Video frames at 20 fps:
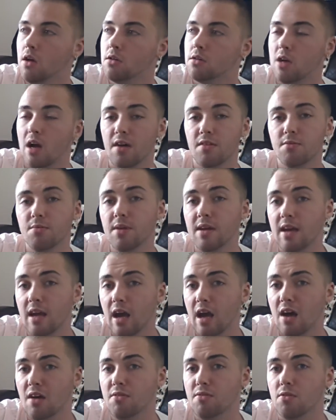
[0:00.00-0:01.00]
So I have to be
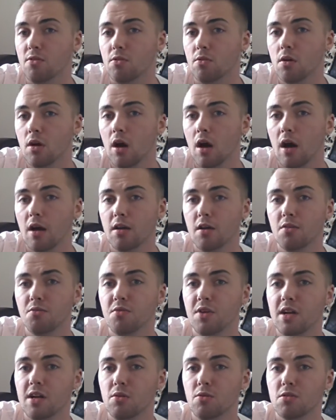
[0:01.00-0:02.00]
careful. I don't
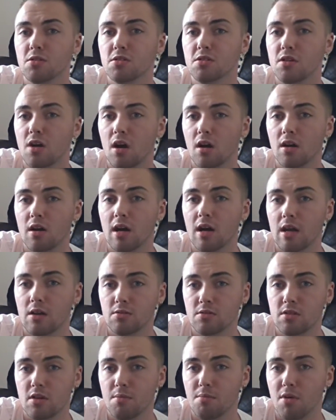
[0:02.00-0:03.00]
really want to start going
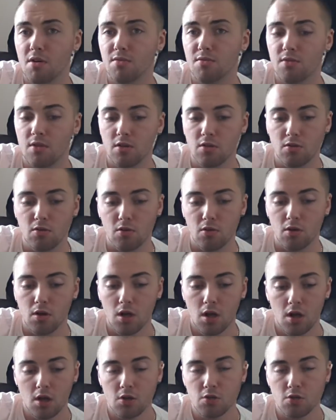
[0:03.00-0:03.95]
outside my front door